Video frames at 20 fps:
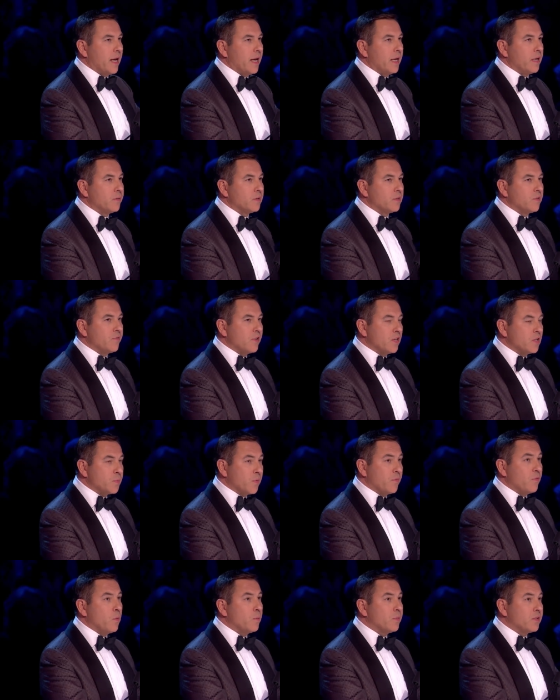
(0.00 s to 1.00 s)
And it was the first
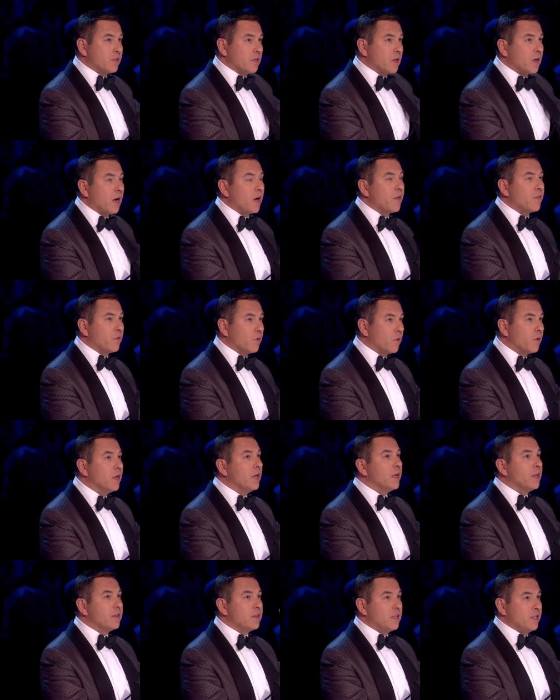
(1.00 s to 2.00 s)
performance night I thought,
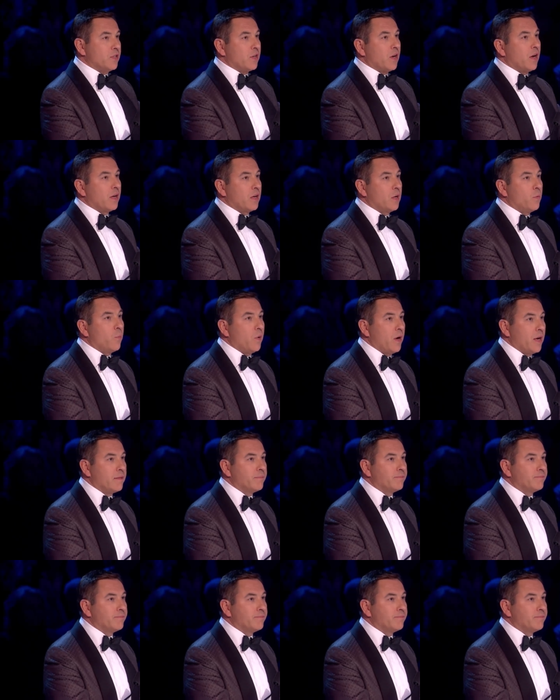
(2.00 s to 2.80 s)
this guy could win.